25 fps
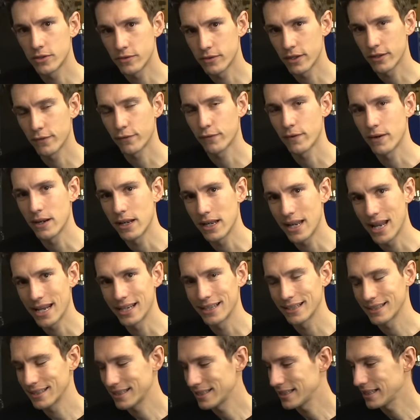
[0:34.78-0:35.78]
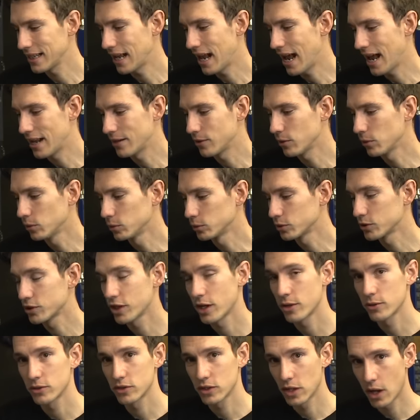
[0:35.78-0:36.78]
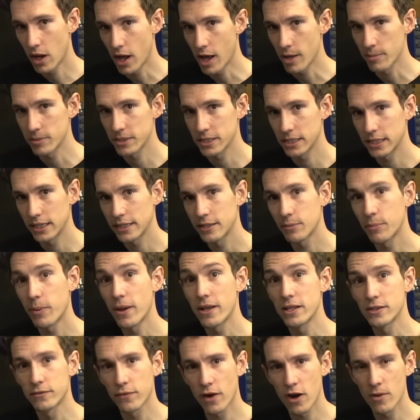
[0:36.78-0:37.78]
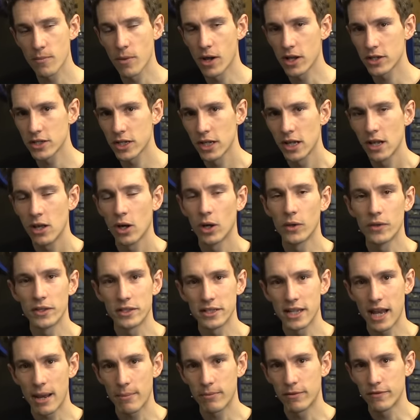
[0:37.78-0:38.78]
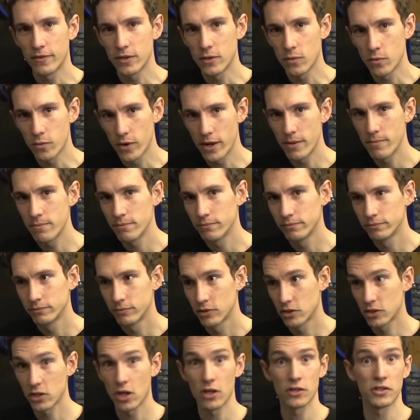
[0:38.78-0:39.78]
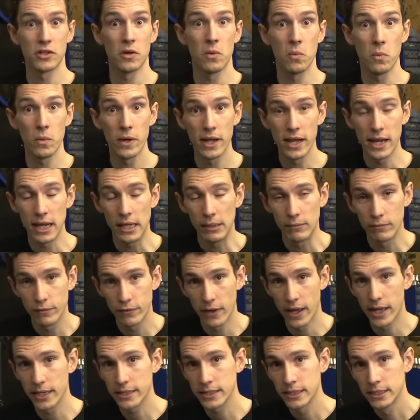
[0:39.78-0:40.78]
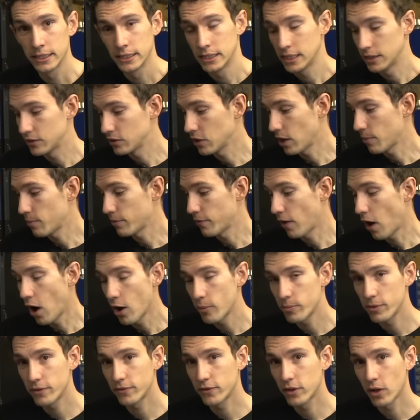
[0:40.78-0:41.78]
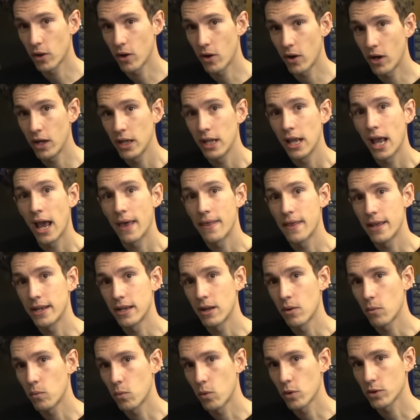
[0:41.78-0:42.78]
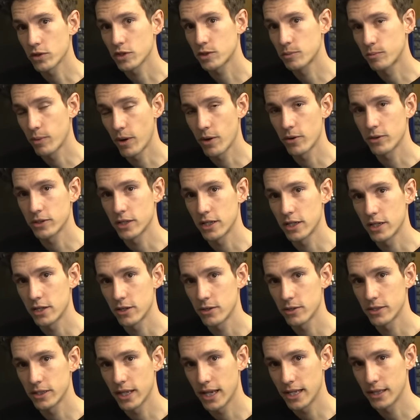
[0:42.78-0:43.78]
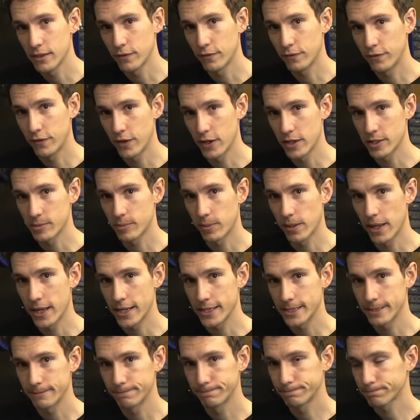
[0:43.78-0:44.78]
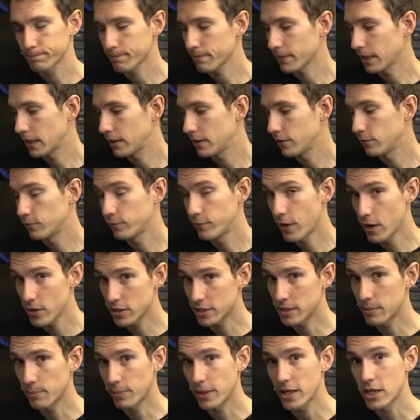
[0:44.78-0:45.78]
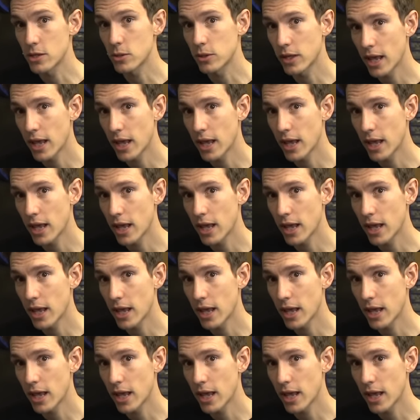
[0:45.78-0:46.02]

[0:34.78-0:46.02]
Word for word: of different lengths and also types. It depends very much on the depth of your rim, the size of your wheel in fact, the type of hub you've got, and then what spokes are used in the first place. Very simply, you